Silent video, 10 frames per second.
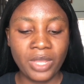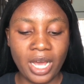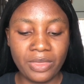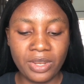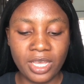
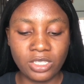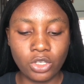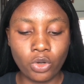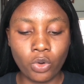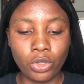And the next
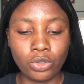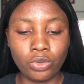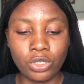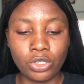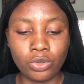thing you're going to
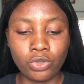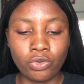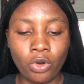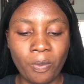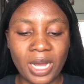do is to
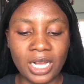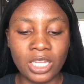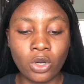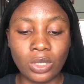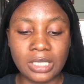scroll up and
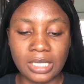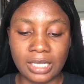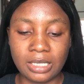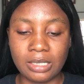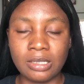click on
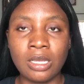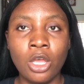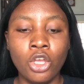settings.